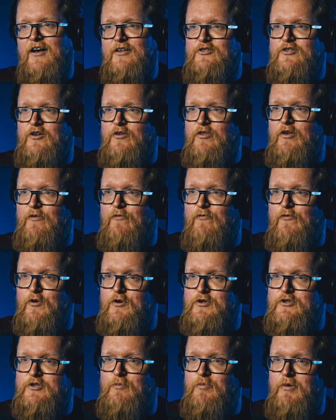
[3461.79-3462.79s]
And so they
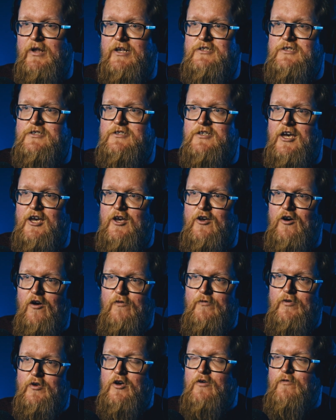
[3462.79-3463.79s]
force the plane to
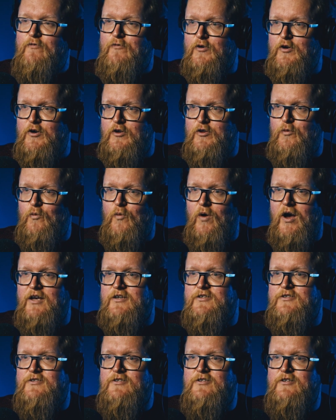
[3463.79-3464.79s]
take off and go further
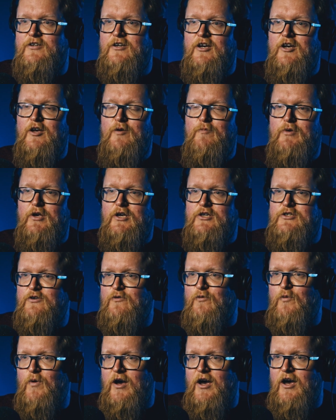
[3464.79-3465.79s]
west,
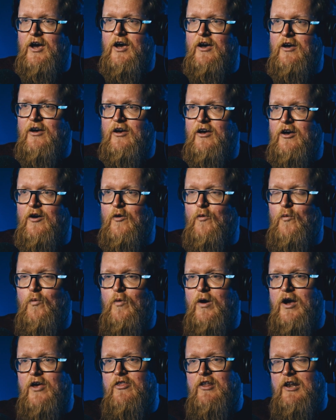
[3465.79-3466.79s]
because of where
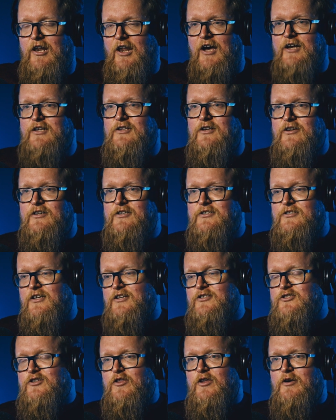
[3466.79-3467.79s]
the light
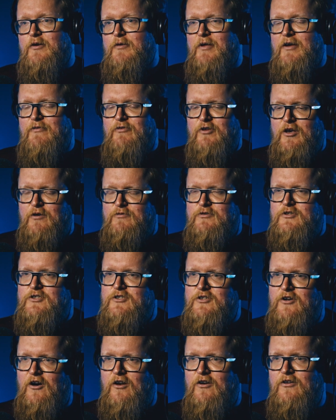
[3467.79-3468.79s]
is. So they have to go
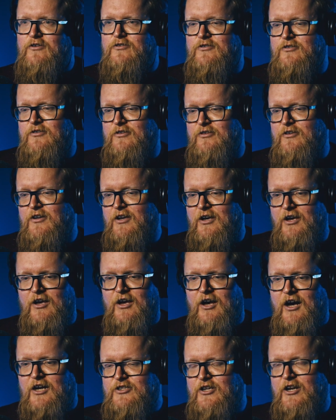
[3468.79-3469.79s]
to Scotland, and
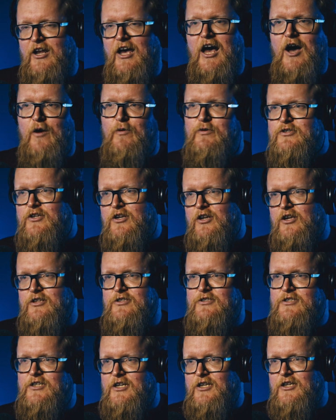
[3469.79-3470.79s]
I don't know how it's going
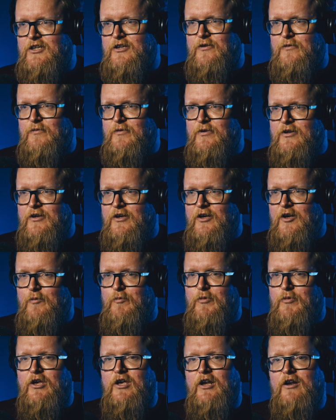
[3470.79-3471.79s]
to continue.
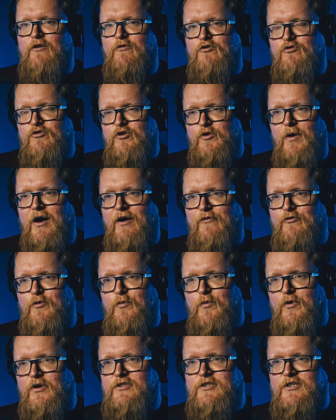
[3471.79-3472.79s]
The kind of crew
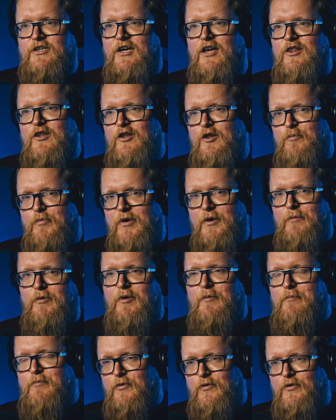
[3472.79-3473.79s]
have to work together. The
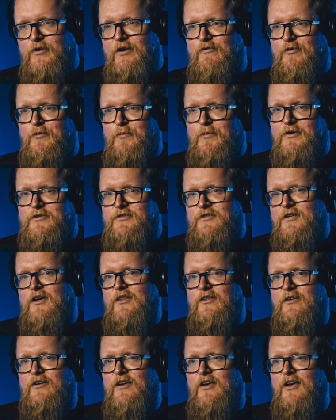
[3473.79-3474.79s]
people on board have to work
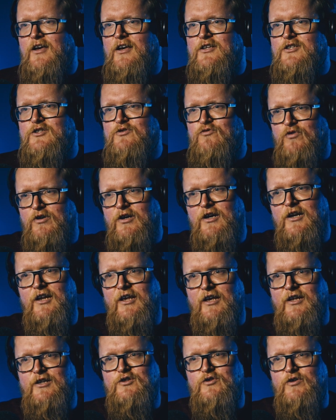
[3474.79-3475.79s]
together. It's
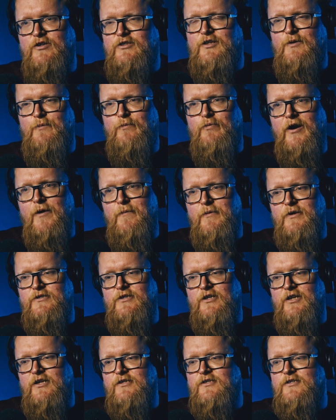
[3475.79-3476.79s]
really interesting
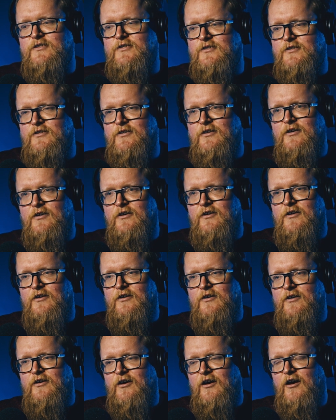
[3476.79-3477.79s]
premise. It's,
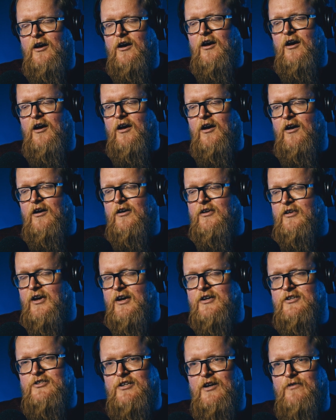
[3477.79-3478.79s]
yeah,
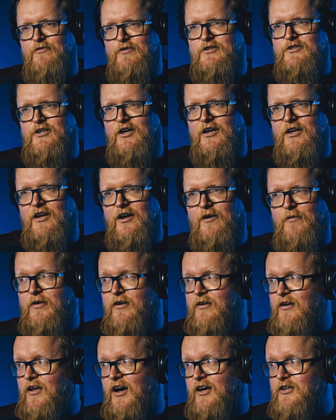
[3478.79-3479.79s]
you should definitely check it
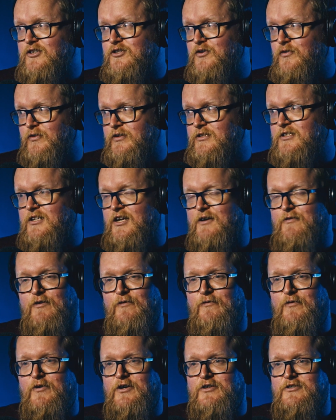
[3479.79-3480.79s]
out. And I saw it
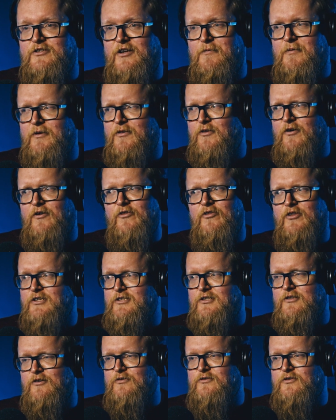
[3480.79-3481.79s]
today for the first time. I thought,
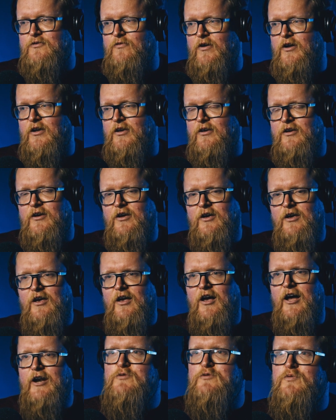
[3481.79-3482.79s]
this looks great.
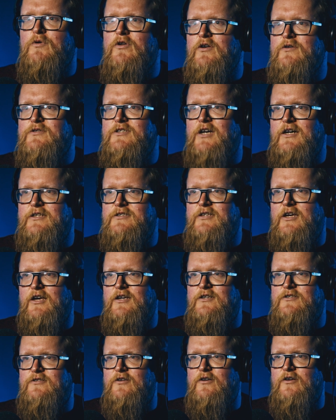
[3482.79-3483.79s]
And it's one of those
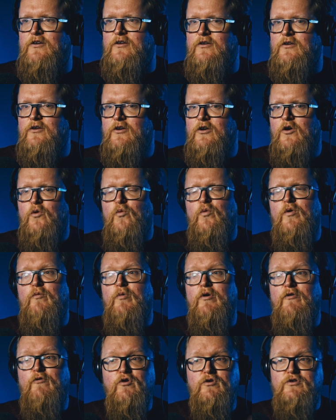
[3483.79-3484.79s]
ideas that
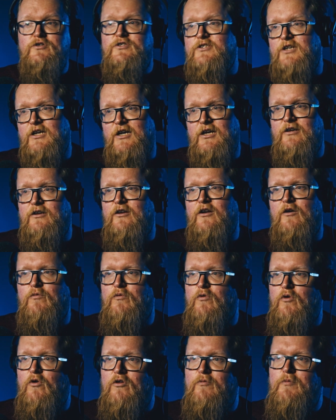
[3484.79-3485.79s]
we've all seen,
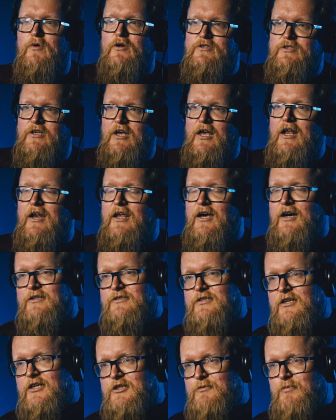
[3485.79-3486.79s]
you know, almost
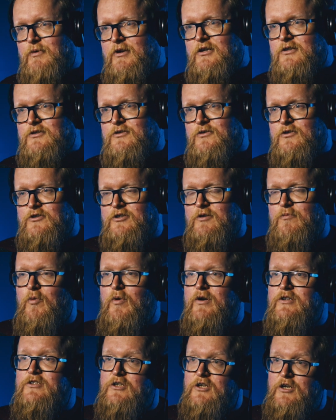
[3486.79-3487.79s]
any idea has been
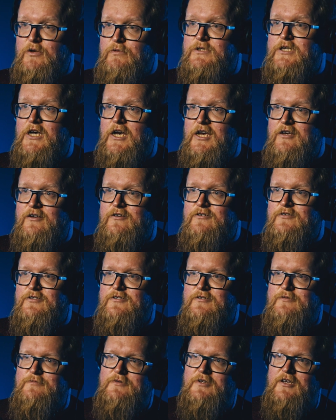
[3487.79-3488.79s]
exhausted when it's a new take
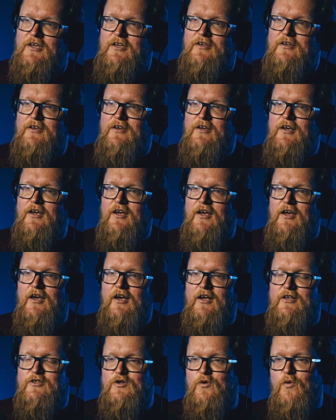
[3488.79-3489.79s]
on something.
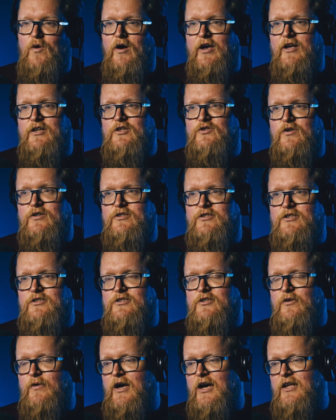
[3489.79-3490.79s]
Yeah. Quite
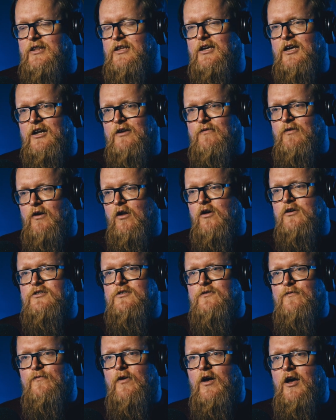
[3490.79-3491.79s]
interesting. So it had that kind of
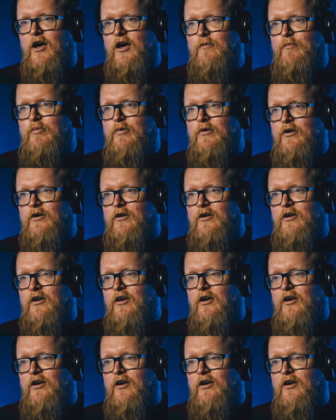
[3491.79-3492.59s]
Lost vibe.